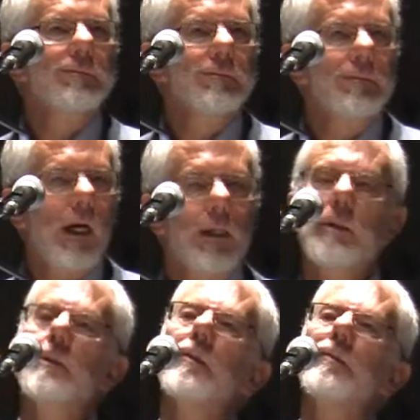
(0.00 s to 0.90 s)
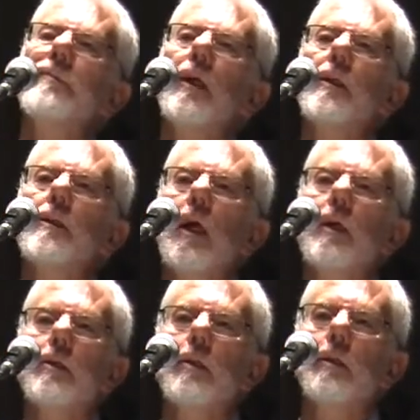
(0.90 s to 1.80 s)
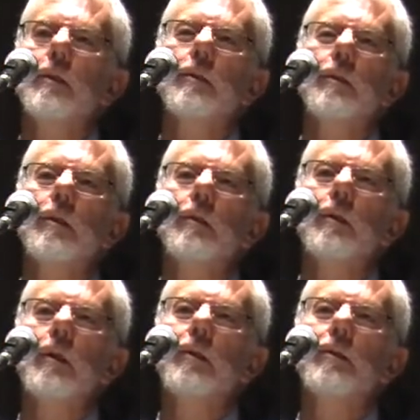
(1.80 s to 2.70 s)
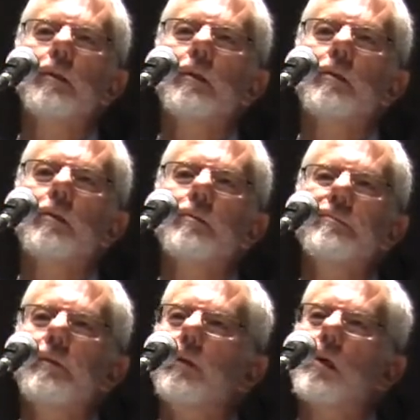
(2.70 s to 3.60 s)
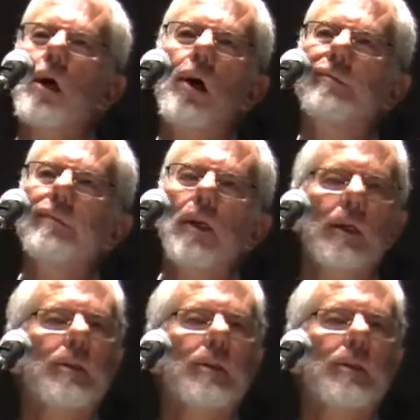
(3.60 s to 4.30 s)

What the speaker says: practices of meditation and more complex